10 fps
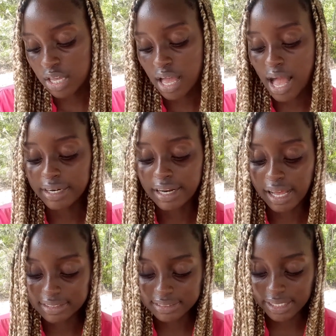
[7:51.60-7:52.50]
An
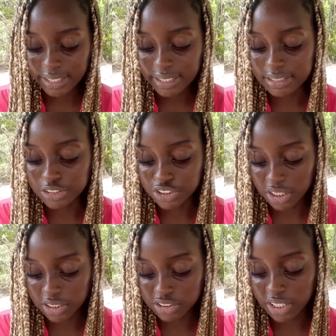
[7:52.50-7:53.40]
accident that
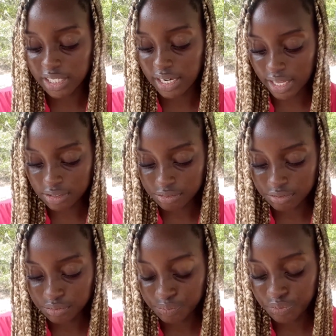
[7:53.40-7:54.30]
changed a life.
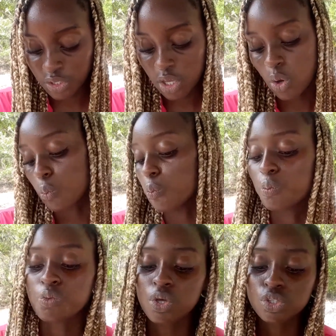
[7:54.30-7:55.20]

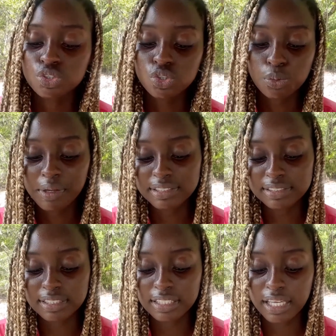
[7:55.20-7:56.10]
So
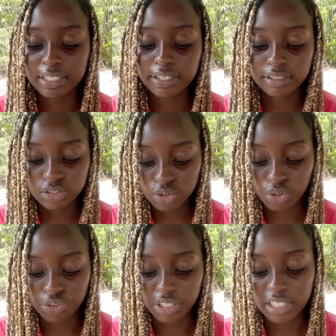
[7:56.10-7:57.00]
basically in this
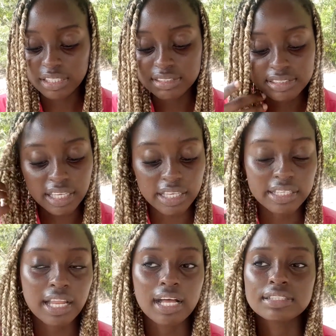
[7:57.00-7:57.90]
story, he's
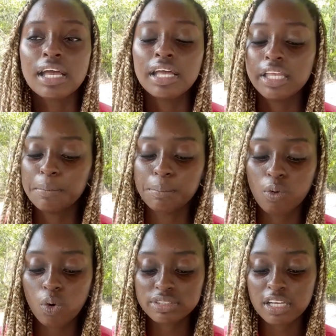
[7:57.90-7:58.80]
saying that he
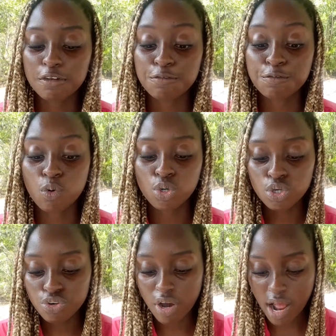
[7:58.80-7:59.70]
bought a
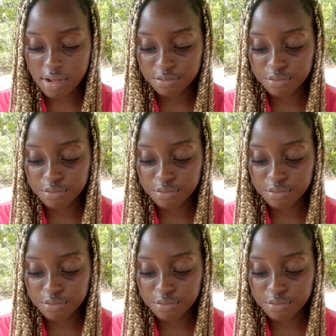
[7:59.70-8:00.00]
phonograph,